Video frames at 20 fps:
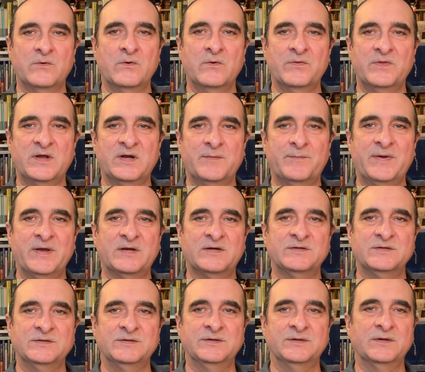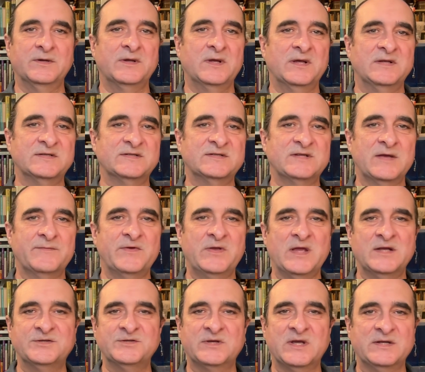all their depiction as
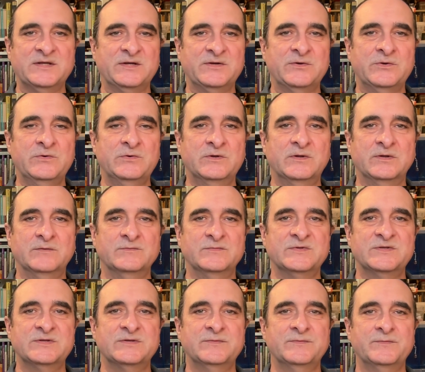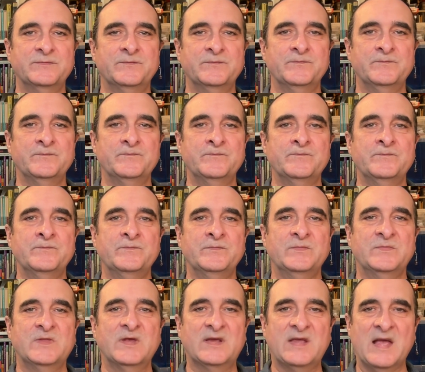semi-educated hoodlums,
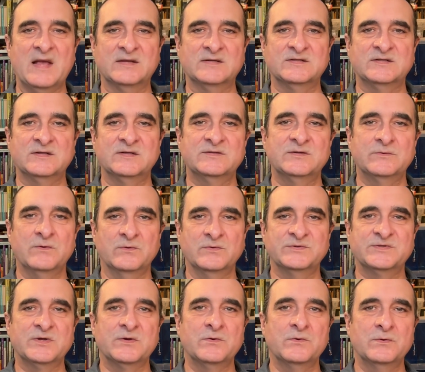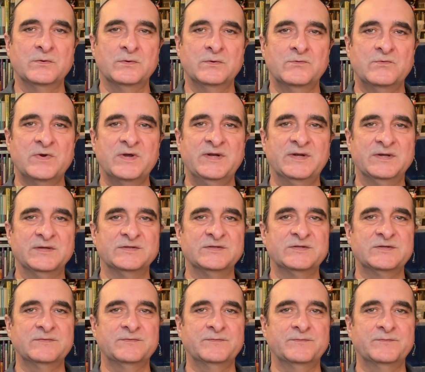the gangsters are also readers.